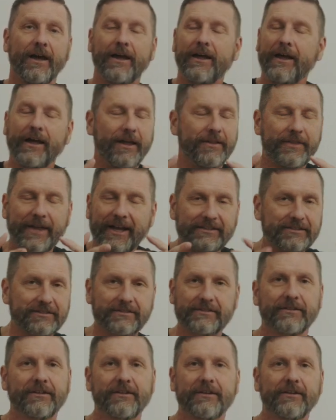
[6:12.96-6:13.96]
And, and
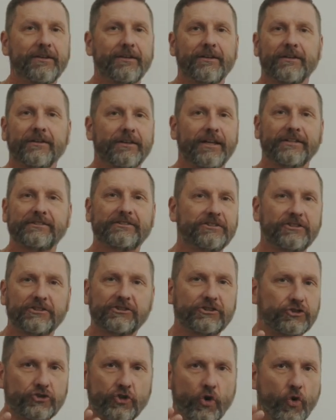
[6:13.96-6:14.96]
that's that's
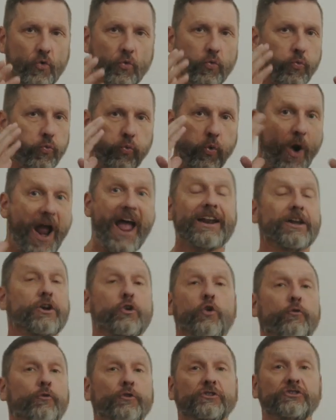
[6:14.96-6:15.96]
just so
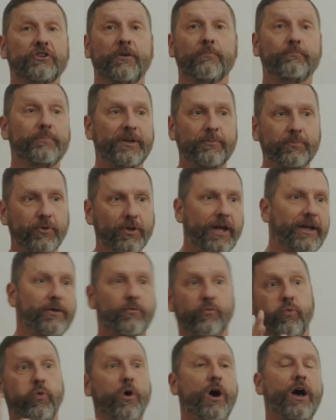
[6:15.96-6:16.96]
radical for some people.
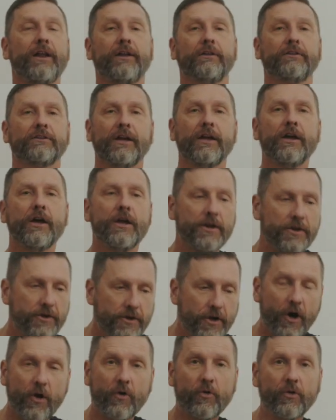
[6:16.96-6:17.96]
Like, what? And, uh,
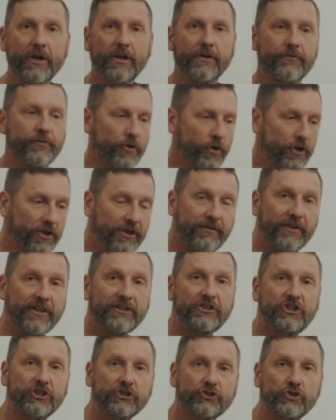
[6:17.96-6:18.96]
no, if you're
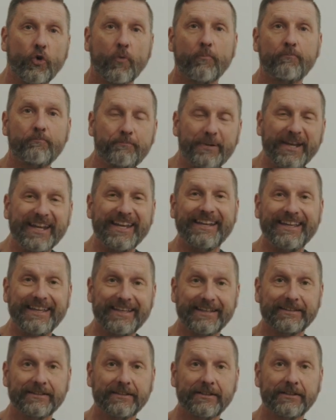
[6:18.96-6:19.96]
living
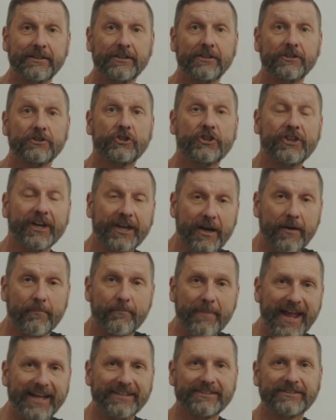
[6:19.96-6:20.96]
disobedient to the
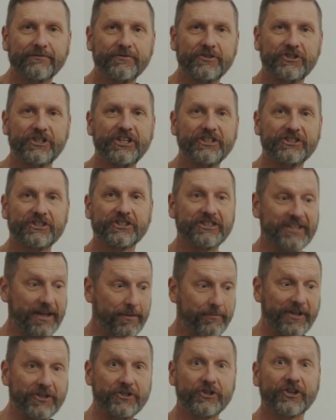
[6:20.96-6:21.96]
commands of Jesus,
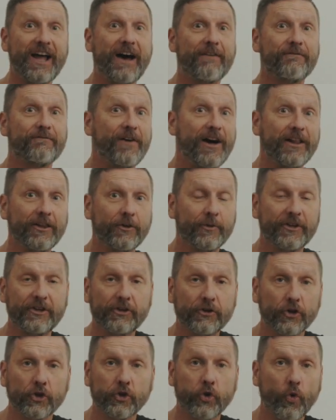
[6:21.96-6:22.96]
that means you're not following
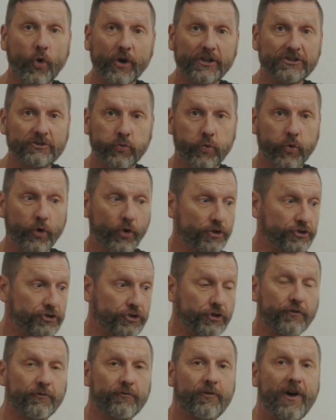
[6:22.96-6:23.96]
your Lord's words,
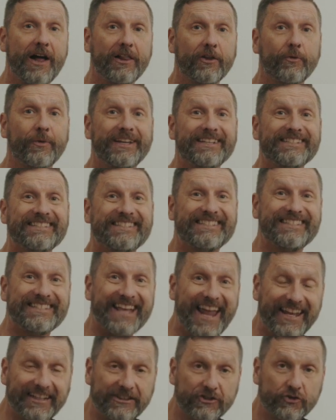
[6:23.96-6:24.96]
you're following
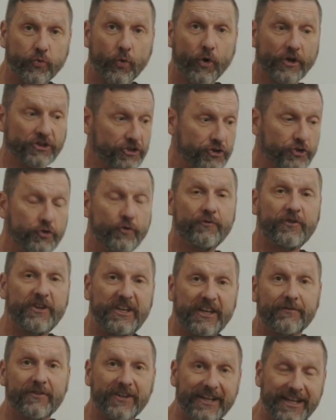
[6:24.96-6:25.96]
Satan's words, and you've
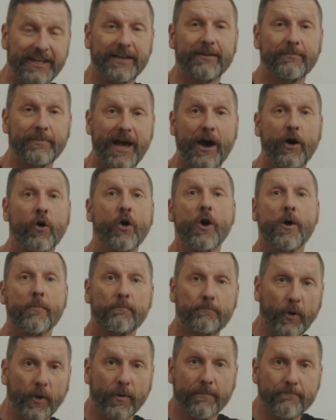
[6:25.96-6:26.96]
given him now
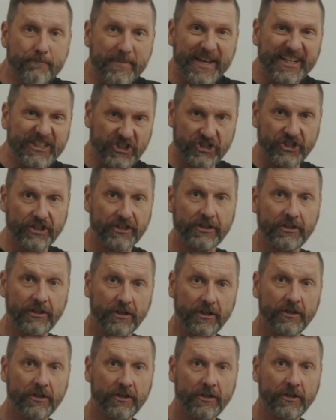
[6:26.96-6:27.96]
permission